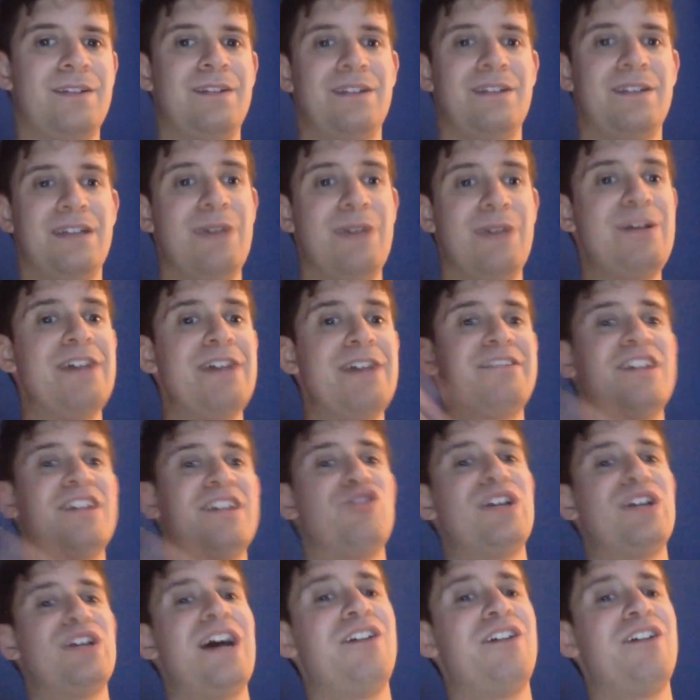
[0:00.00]
And we have
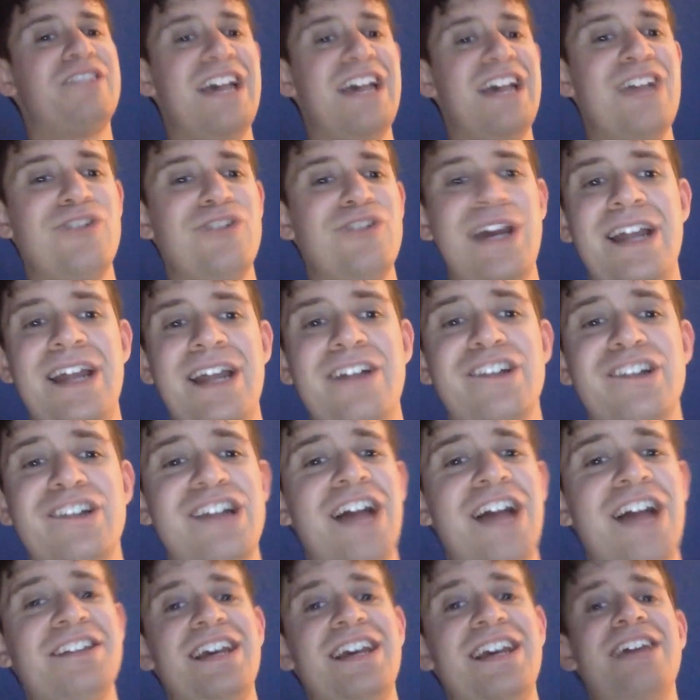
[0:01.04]
Cedric Alexander and
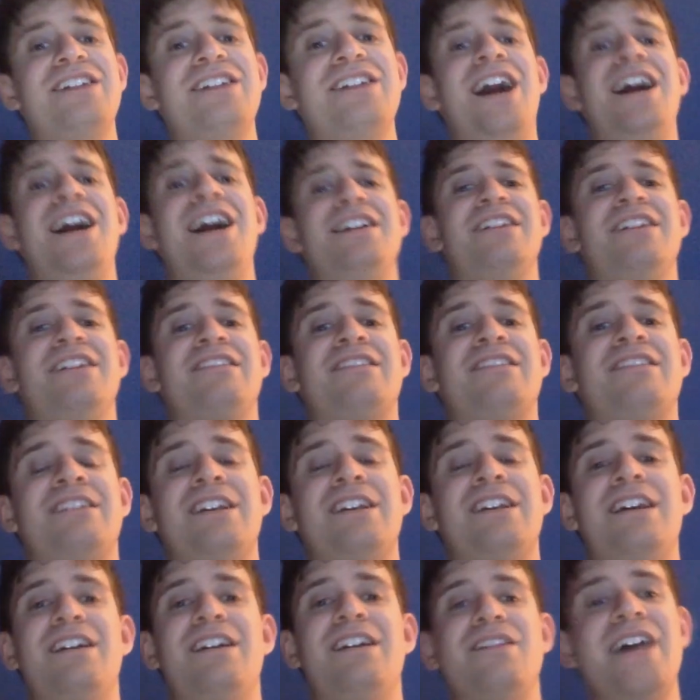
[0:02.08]
Ashante Adonis.
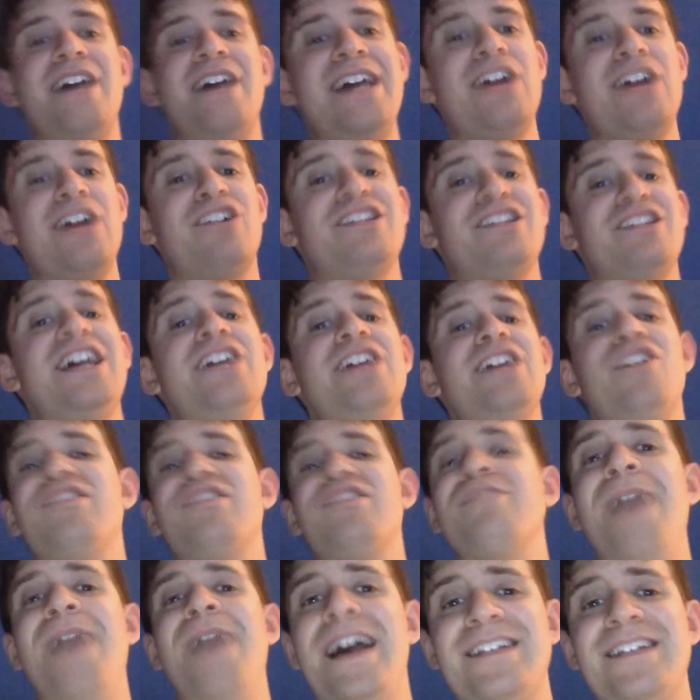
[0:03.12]
They are staying on
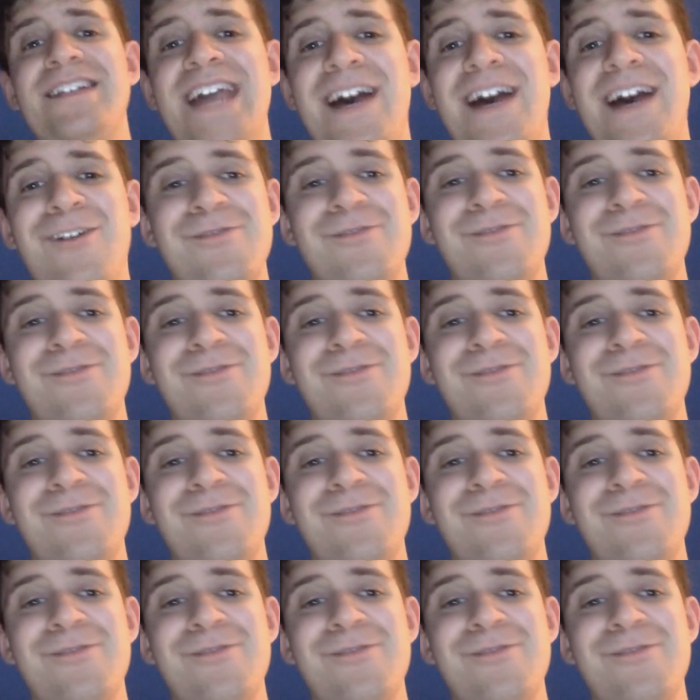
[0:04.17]
SmackDown.